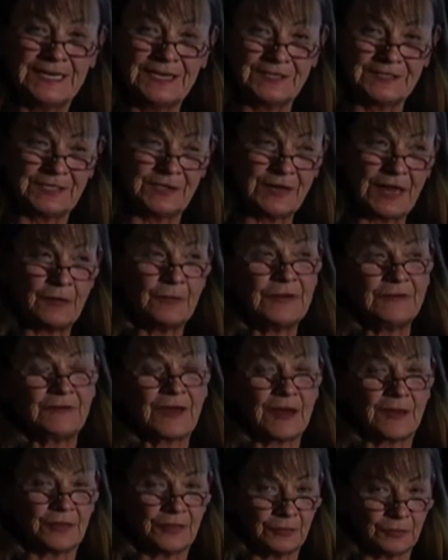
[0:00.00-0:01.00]
So now we've
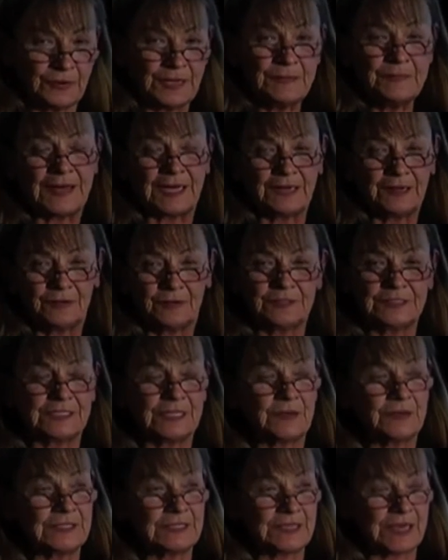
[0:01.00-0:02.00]
got 3 medical
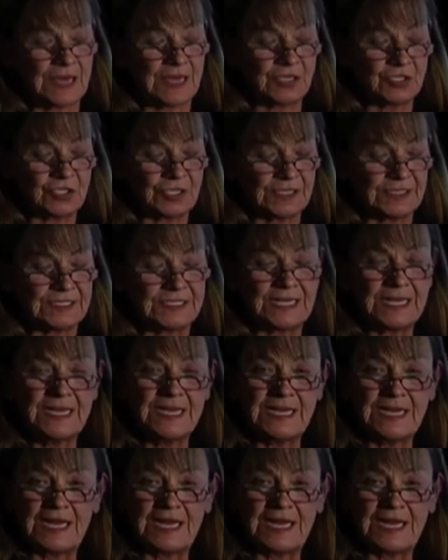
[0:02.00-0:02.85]
associations